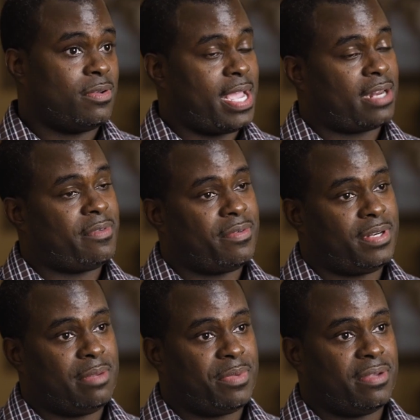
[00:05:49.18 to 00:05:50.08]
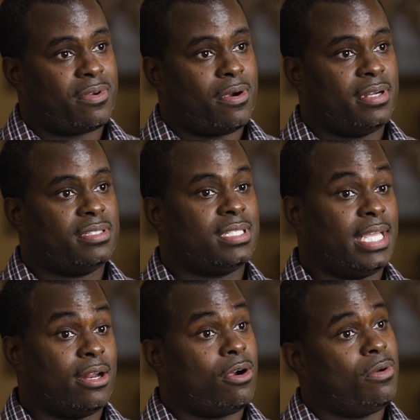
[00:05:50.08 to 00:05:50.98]
activate, redeem gift cards
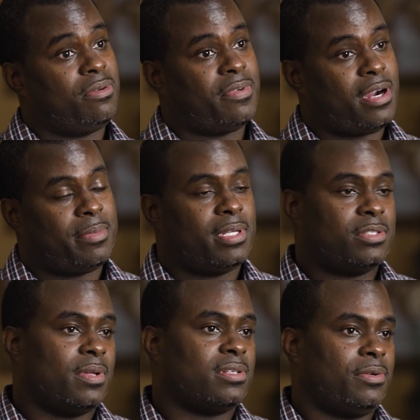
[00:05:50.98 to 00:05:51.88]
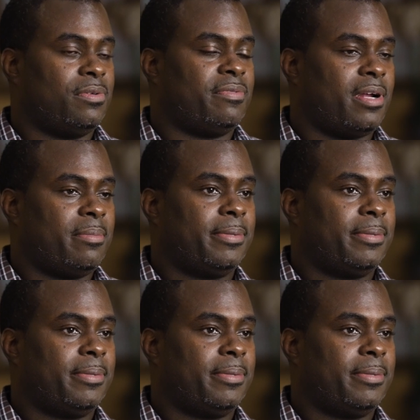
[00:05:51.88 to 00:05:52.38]
in our old environment as well as our new environment.